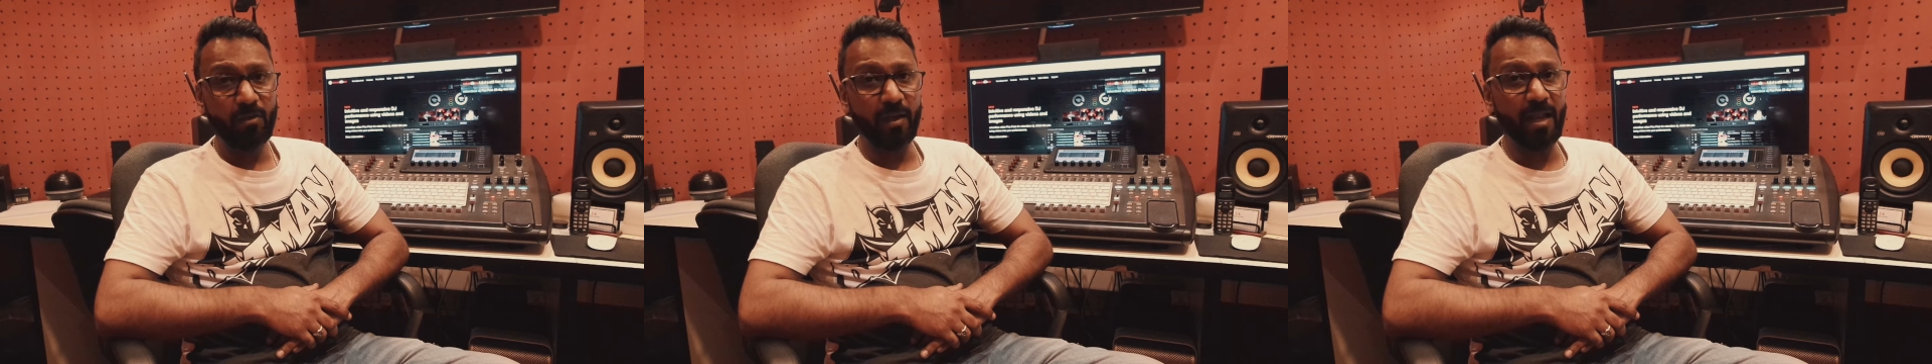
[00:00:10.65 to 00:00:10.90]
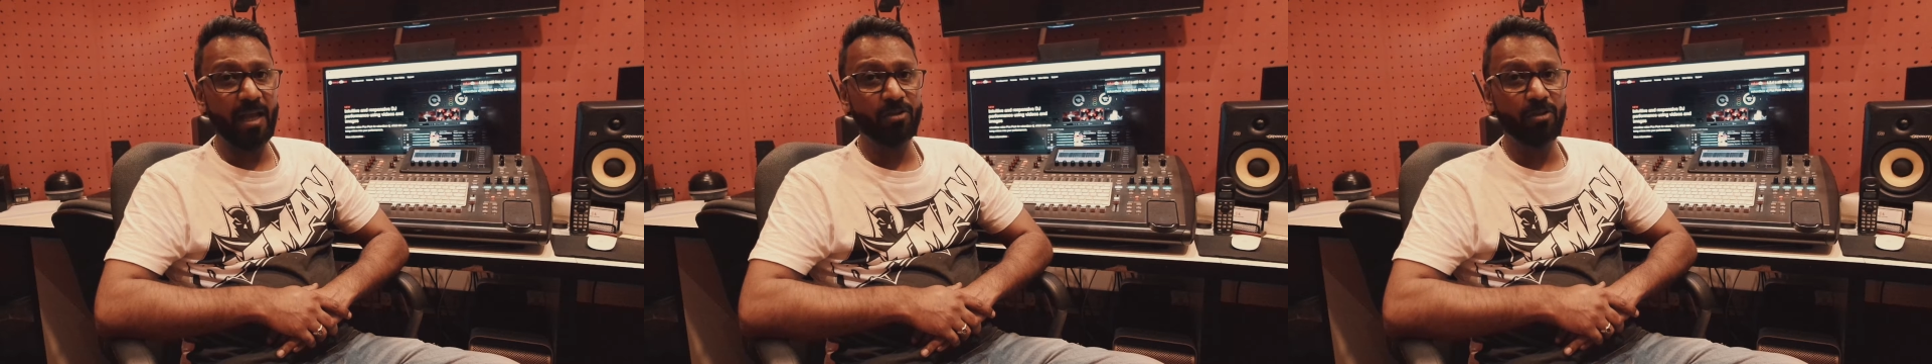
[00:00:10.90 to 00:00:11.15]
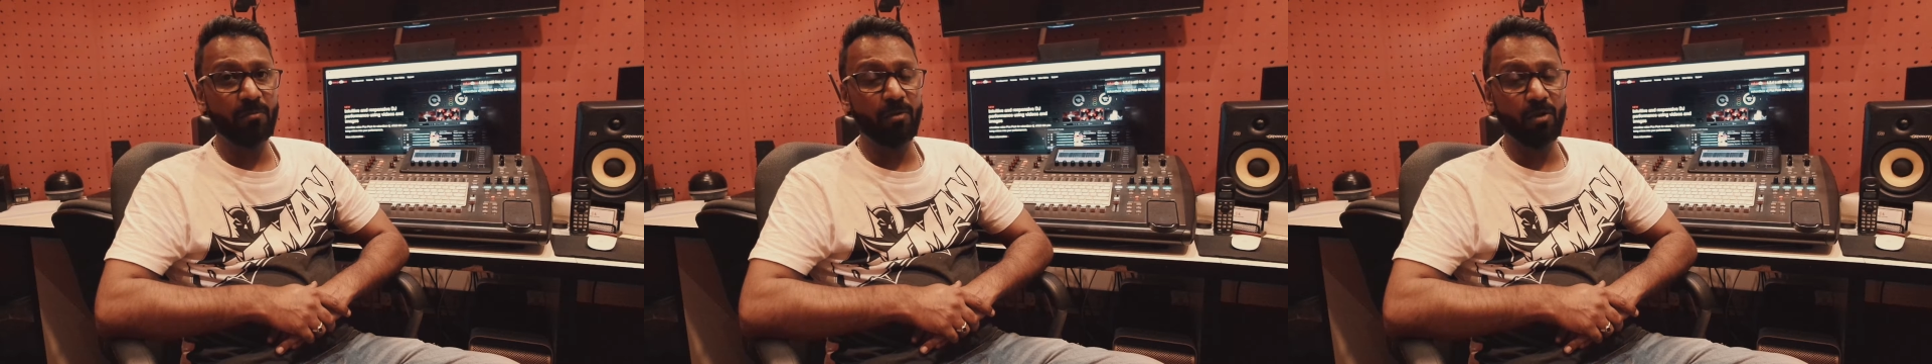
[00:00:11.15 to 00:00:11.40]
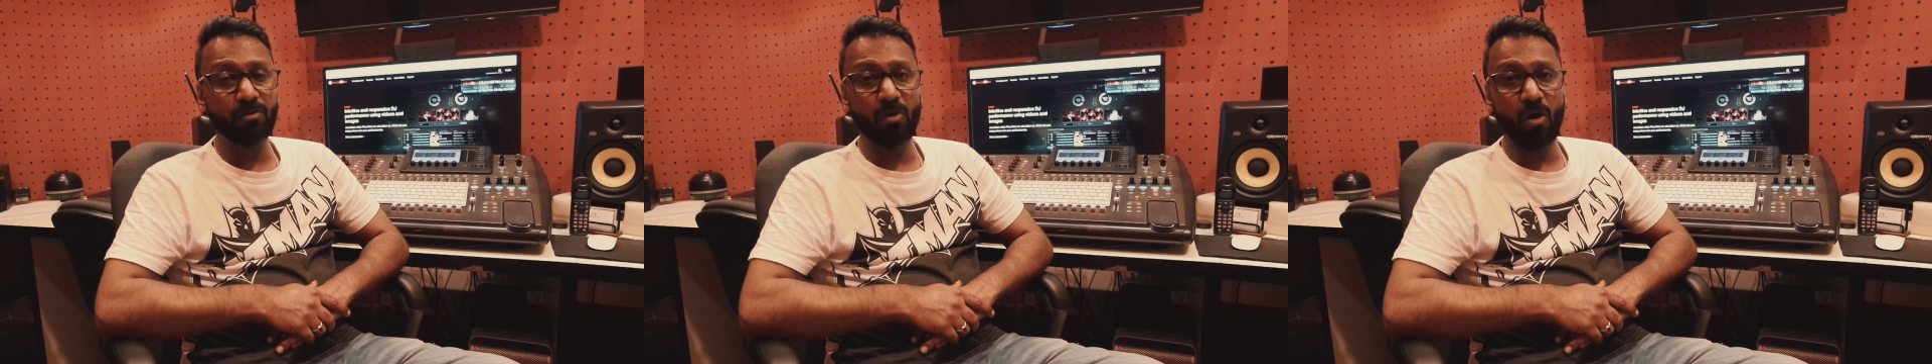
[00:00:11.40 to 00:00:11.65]
you can actually
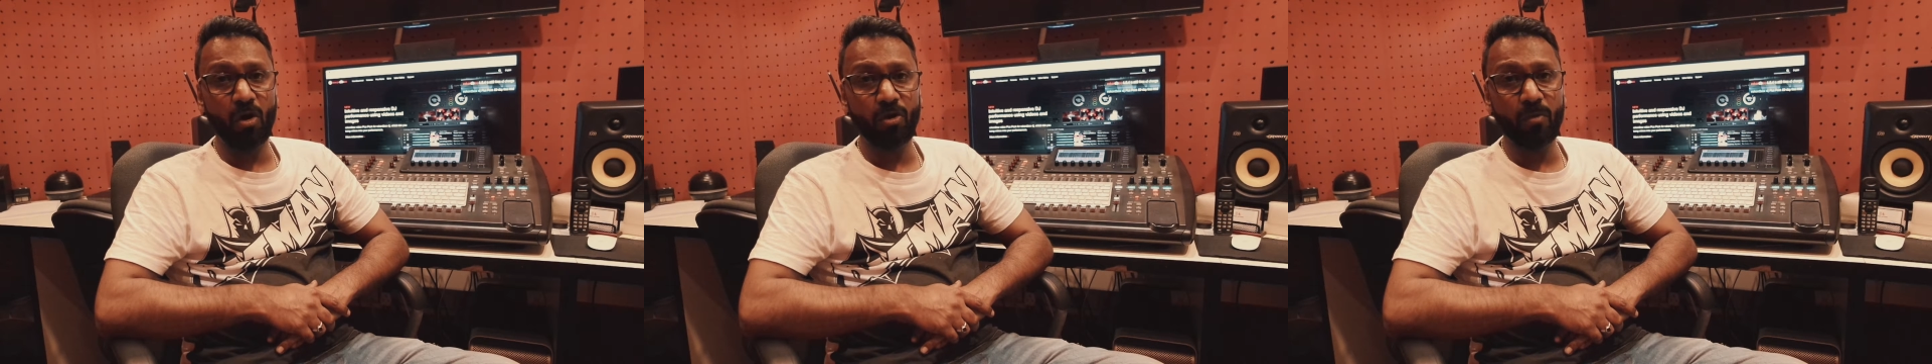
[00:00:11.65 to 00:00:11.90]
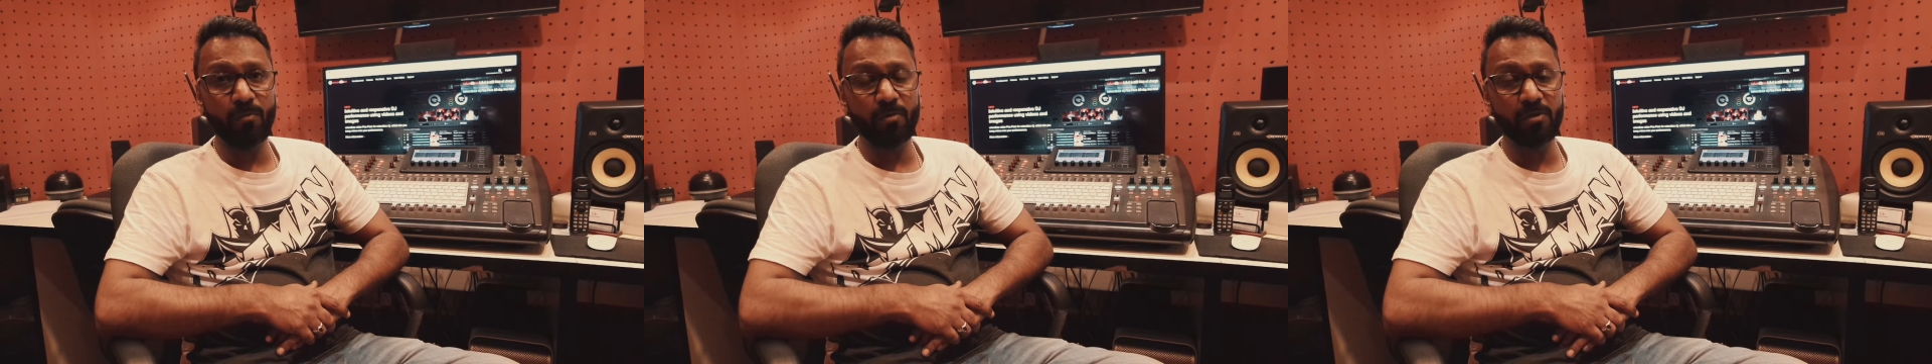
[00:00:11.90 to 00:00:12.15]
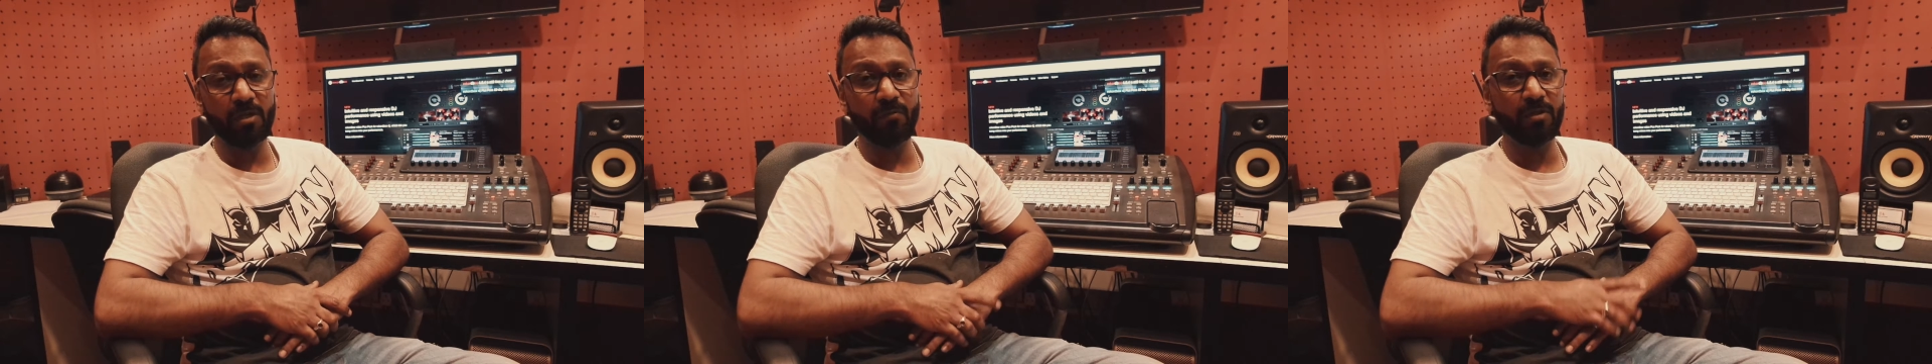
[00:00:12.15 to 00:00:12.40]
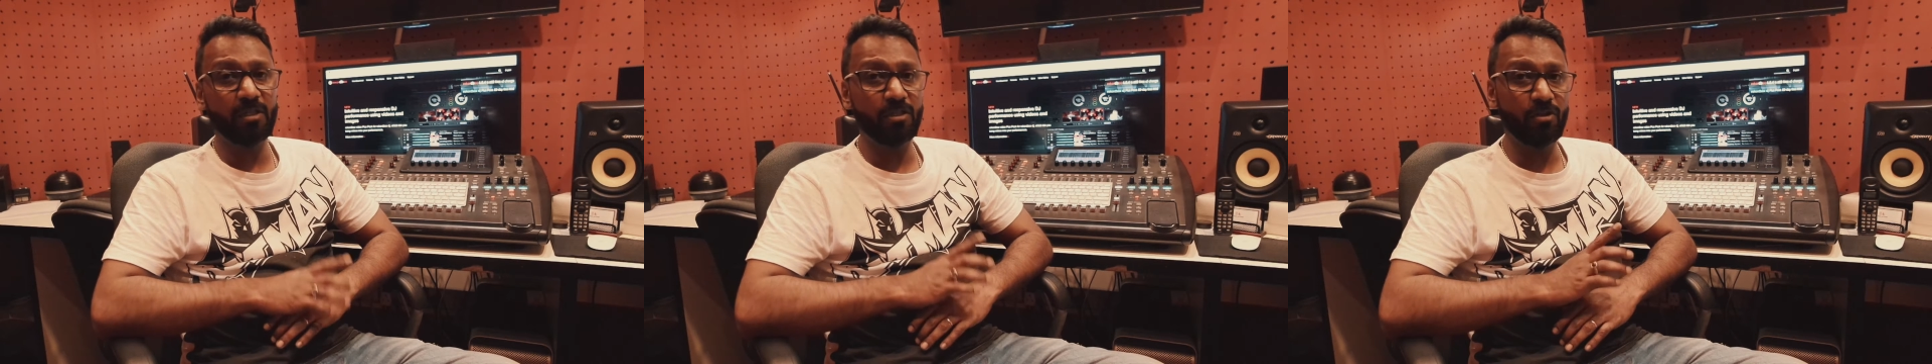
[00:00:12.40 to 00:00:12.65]
browse all your music
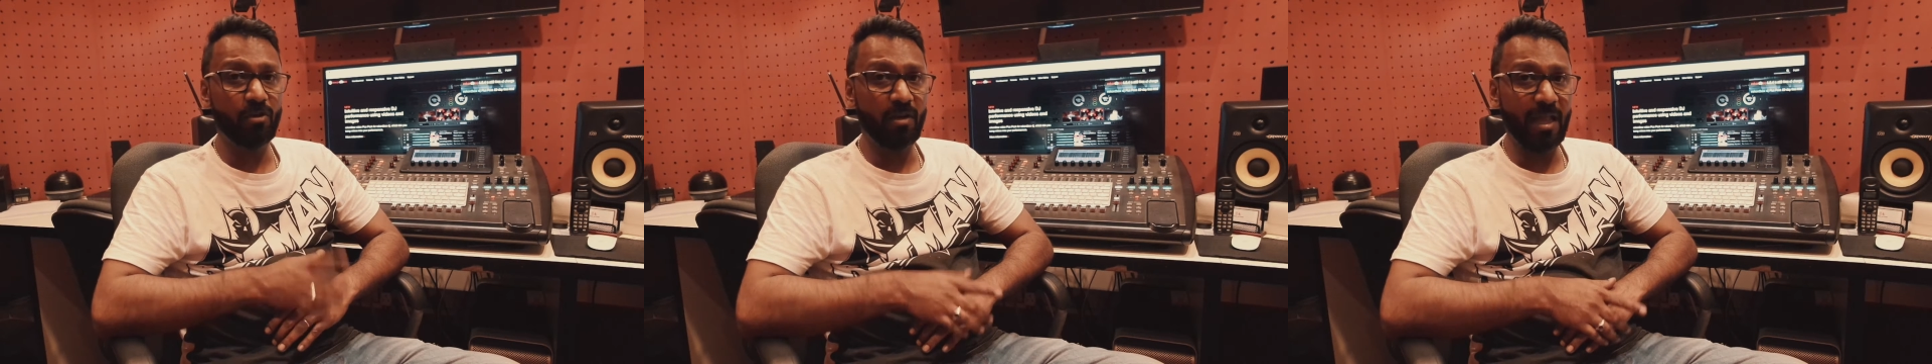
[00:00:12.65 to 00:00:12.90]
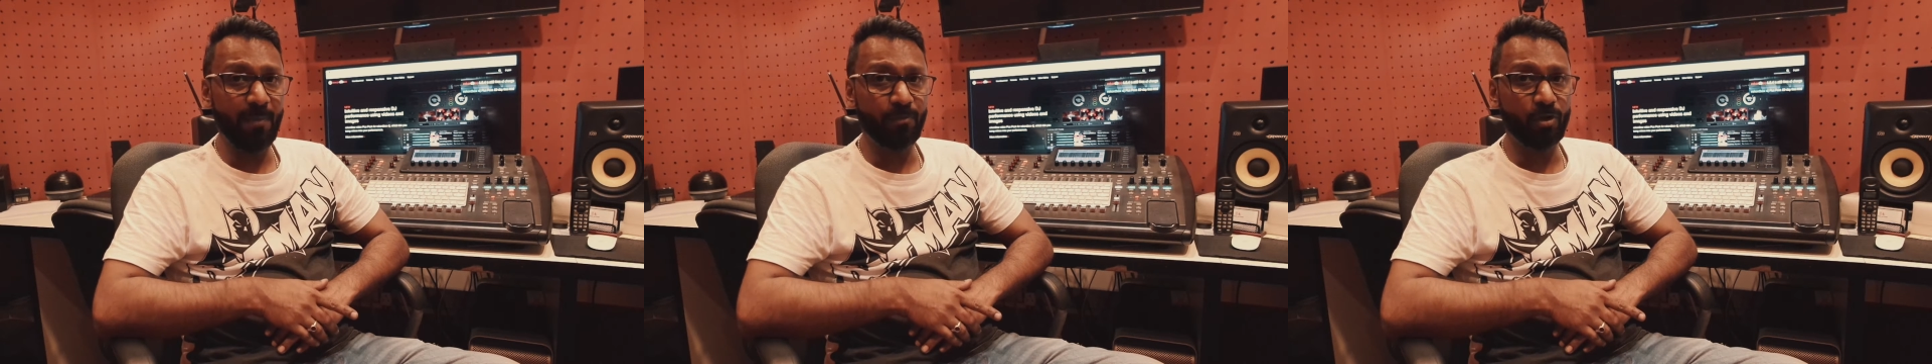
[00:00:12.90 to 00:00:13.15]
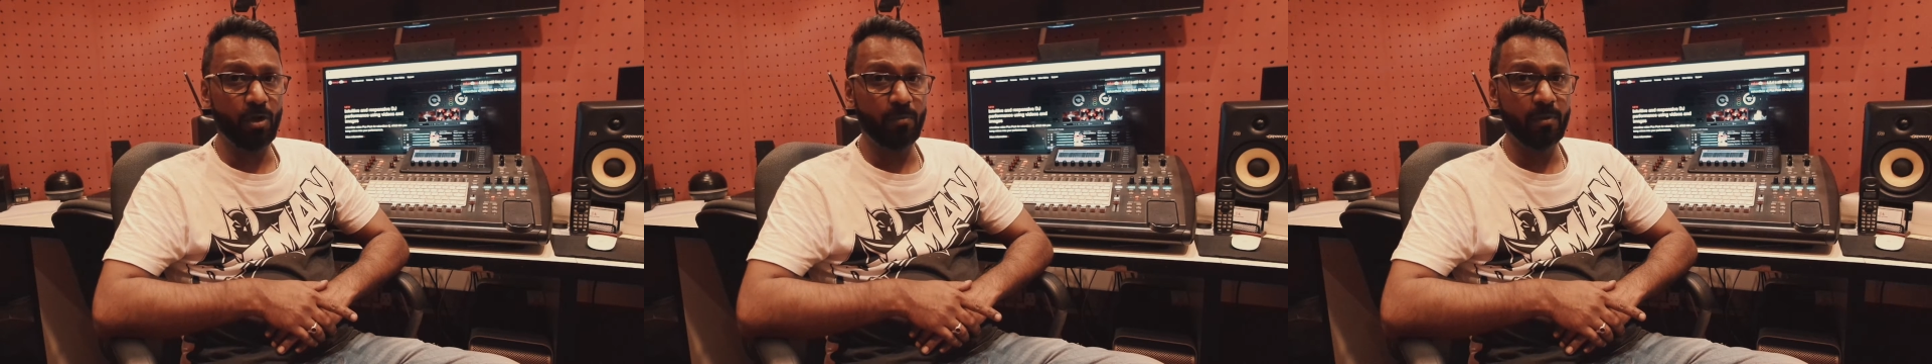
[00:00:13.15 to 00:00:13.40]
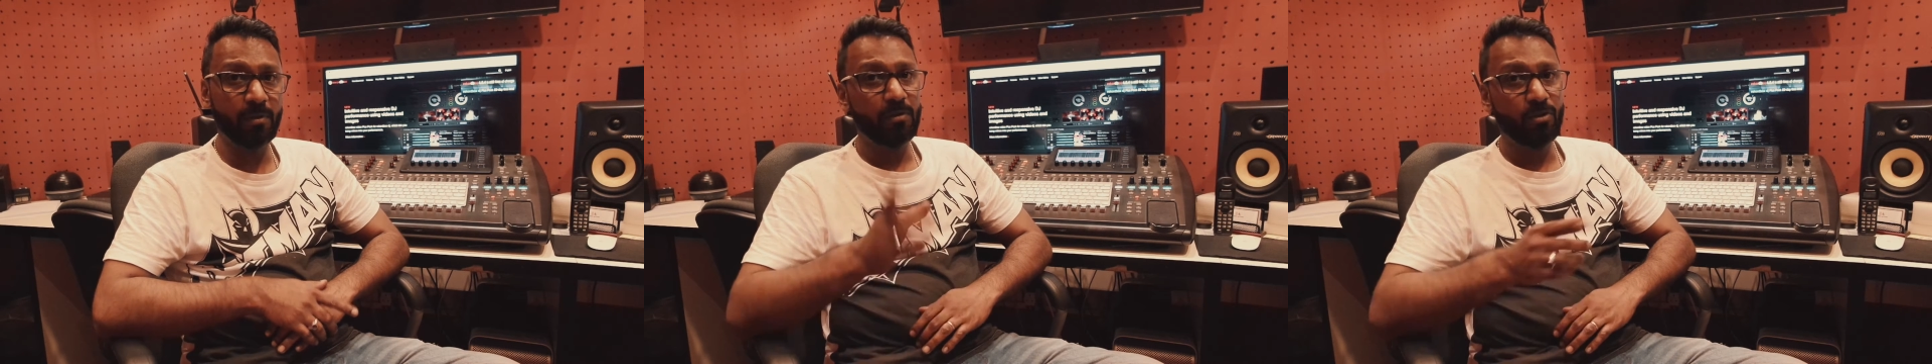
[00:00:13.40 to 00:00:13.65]
which is in your laptop